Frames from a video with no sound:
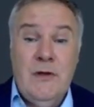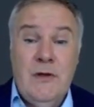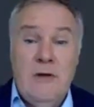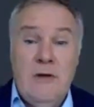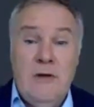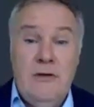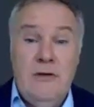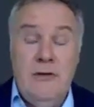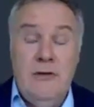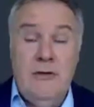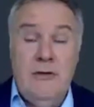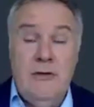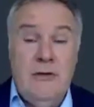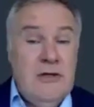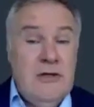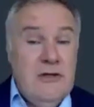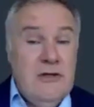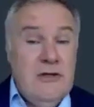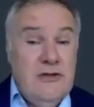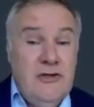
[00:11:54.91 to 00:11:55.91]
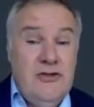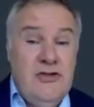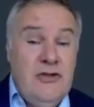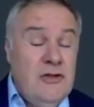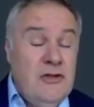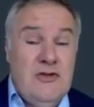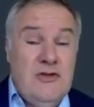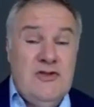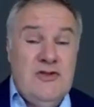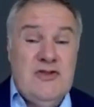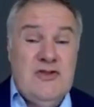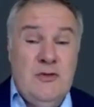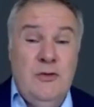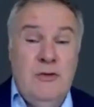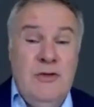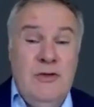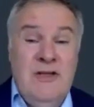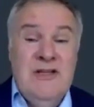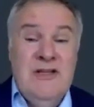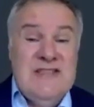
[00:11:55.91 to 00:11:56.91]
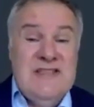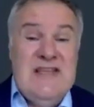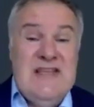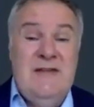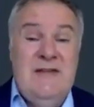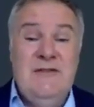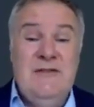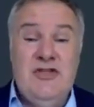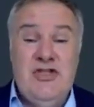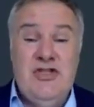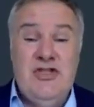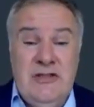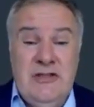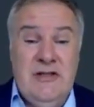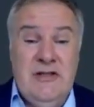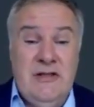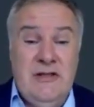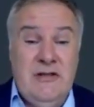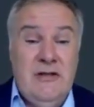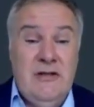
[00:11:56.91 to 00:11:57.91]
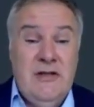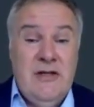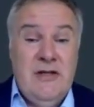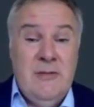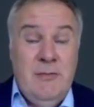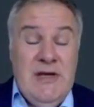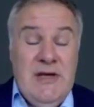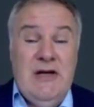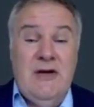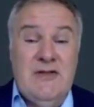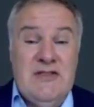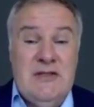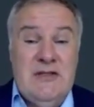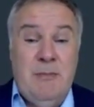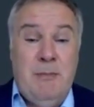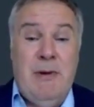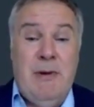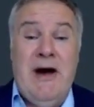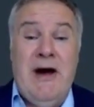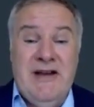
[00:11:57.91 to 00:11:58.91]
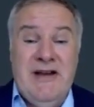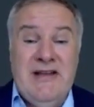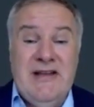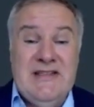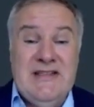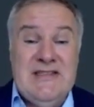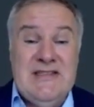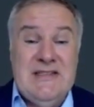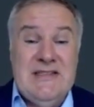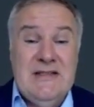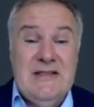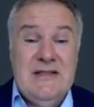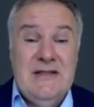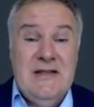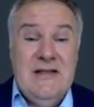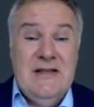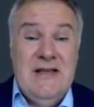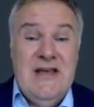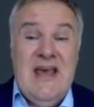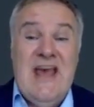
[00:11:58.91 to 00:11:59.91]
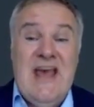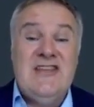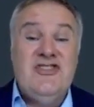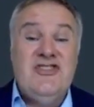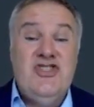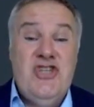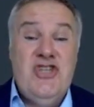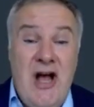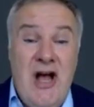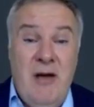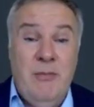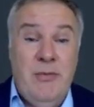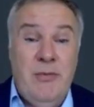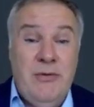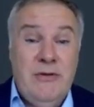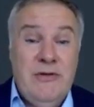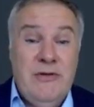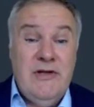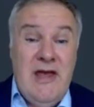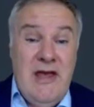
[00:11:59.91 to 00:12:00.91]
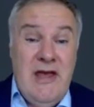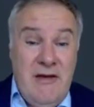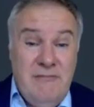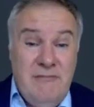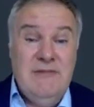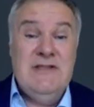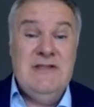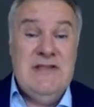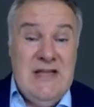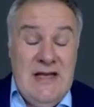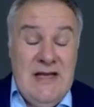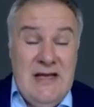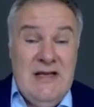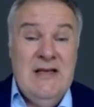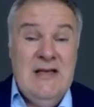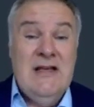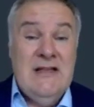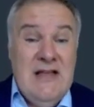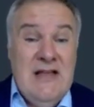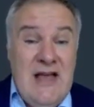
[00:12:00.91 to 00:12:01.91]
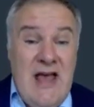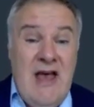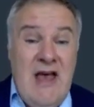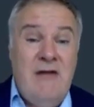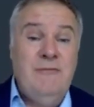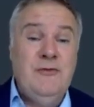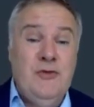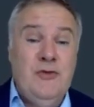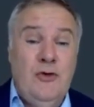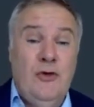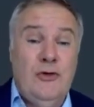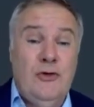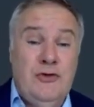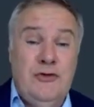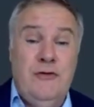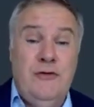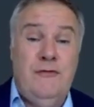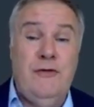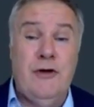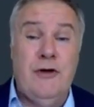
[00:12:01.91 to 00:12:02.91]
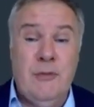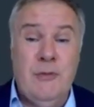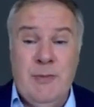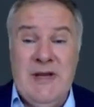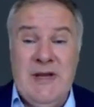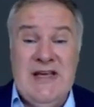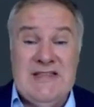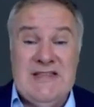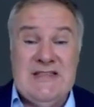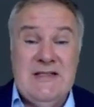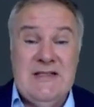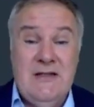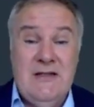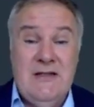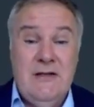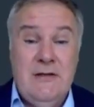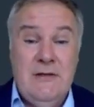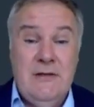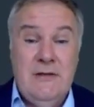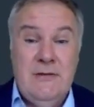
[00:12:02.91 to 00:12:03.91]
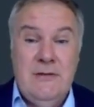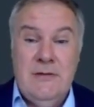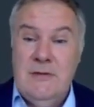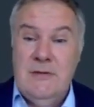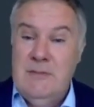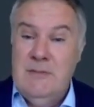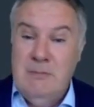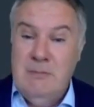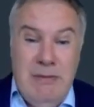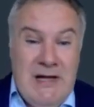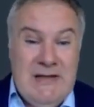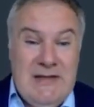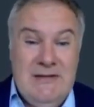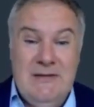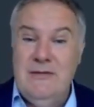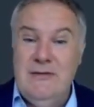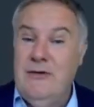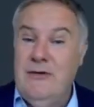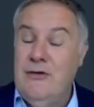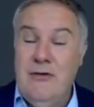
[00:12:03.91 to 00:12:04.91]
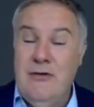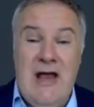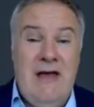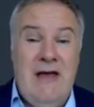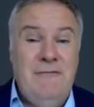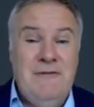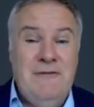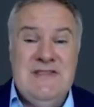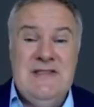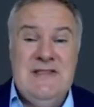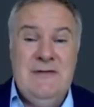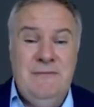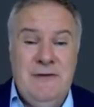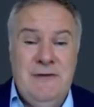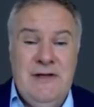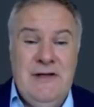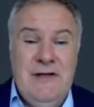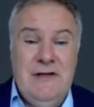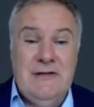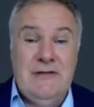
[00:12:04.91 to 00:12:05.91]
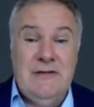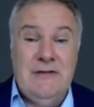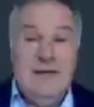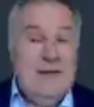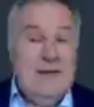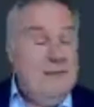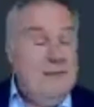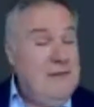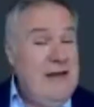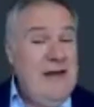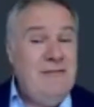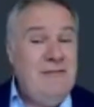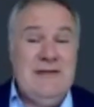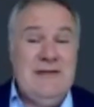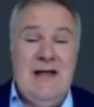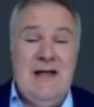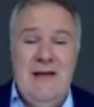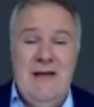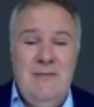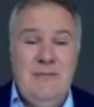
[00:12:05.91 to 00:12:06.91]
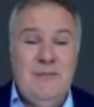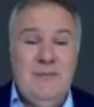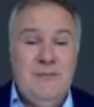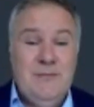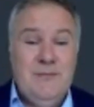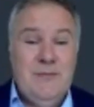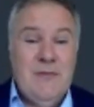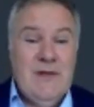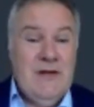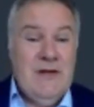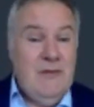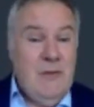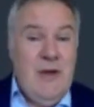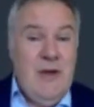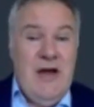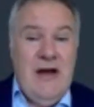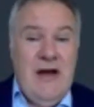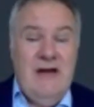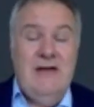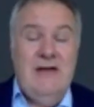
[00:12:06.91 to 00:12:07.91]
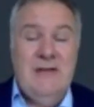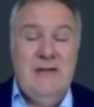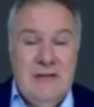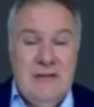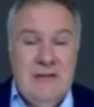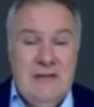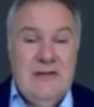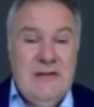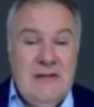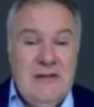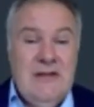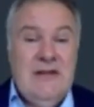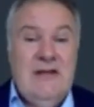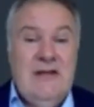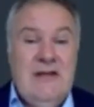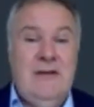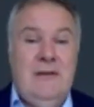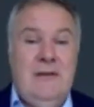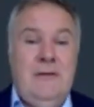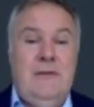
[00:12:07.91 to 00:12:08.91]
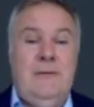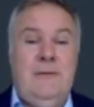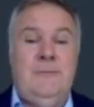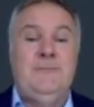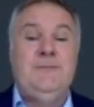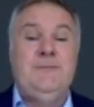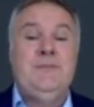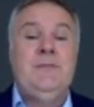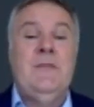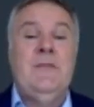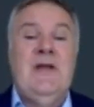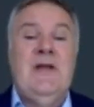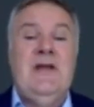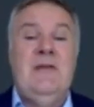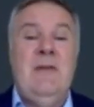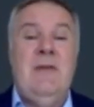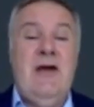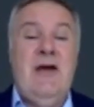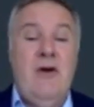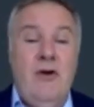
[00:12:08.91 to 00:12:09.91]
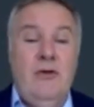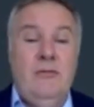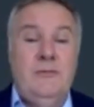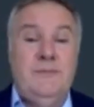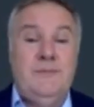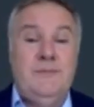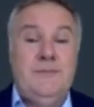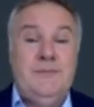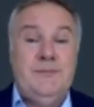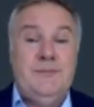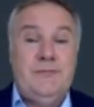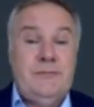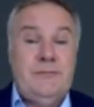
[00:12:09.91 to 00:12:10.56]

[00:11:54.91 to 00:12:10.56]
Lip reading: You know, the school save the children because the parents have job. Every day they have to go to the workplace. But our life is different. We have time. We are in my home,